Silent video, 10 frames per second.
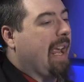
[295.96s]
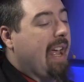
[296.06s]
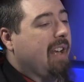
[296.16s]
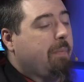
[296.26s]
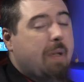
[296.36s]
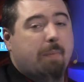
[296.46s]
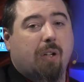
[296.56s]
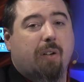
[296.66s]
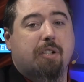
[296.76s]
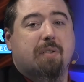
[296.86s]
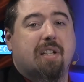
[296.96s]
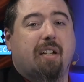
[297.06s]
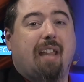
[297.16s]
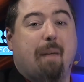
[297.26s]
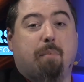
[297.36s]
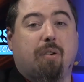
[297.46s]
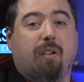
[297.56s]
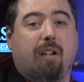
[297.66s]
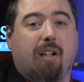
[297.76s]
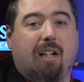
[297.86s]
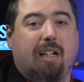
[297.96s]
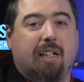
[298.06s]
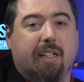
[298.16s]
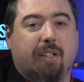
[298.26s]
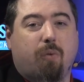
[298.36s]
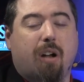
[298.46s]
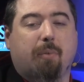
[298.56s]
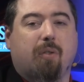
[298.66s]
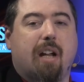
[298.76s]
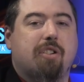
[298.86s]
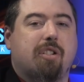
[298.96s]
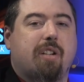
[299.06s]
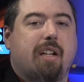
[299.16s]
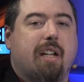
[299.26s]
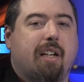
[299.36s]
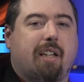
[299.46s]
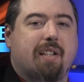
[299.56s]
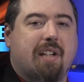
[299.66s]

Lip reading: And if people are interested in that book, Quantum Creation, you can get it at the